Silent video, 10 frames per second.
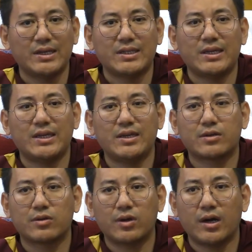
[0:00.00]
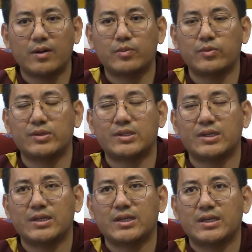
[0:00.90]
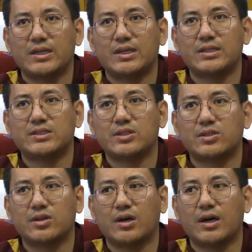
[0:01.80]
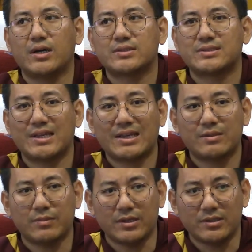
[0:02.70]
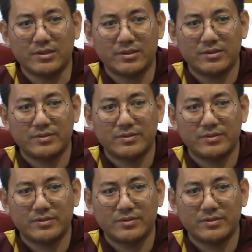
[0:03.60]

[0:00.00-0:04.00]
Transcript: He grew up with his second mother,